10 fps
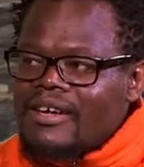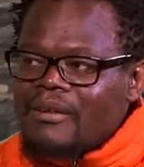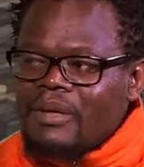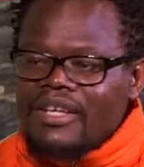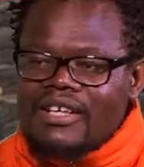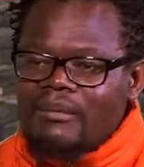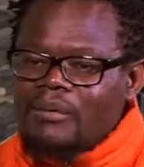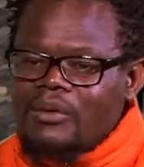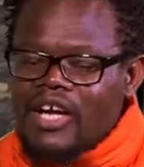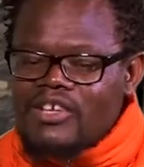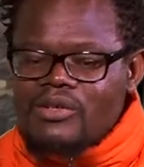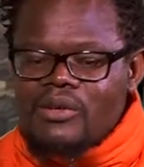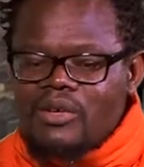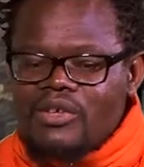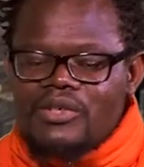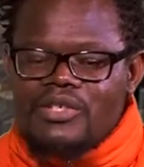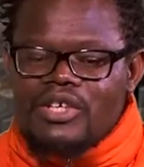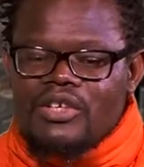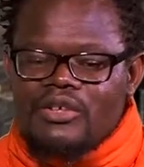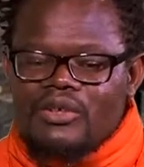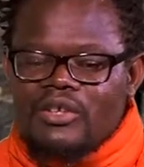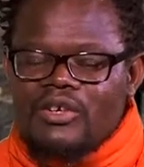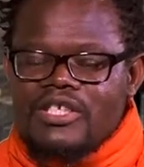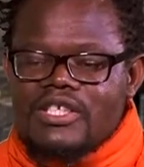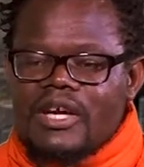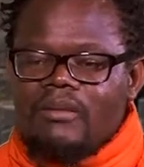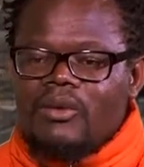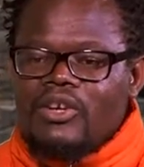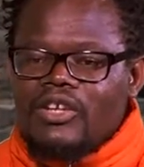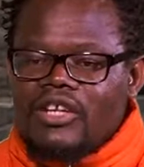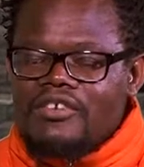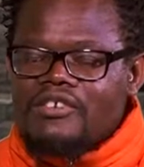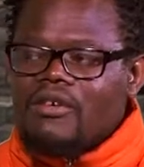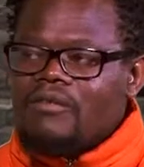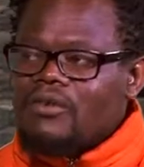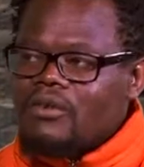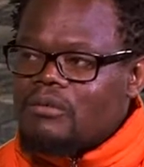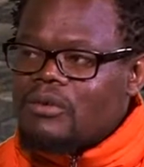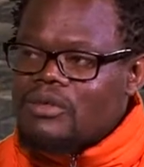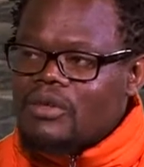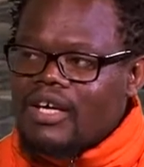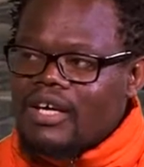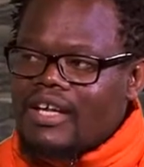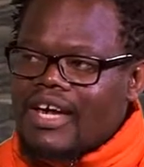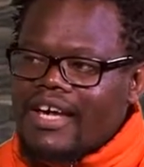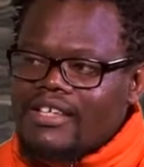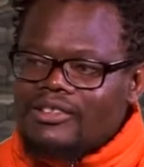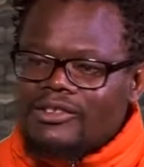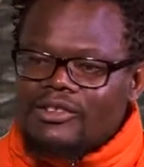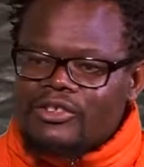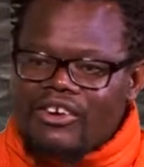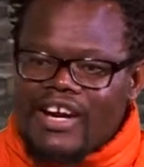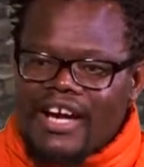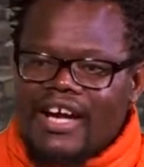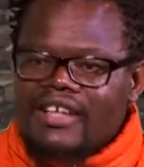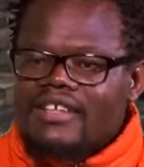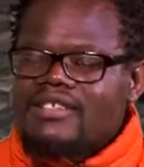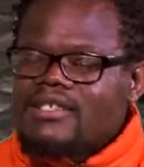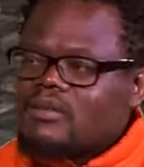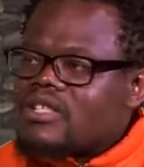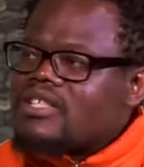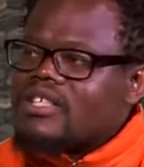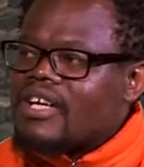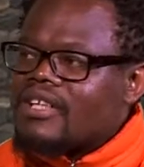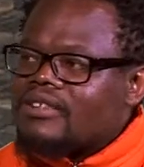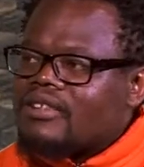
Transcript: But in the book I saw when you said there was a time when the three of you will be together and you cry the situation out.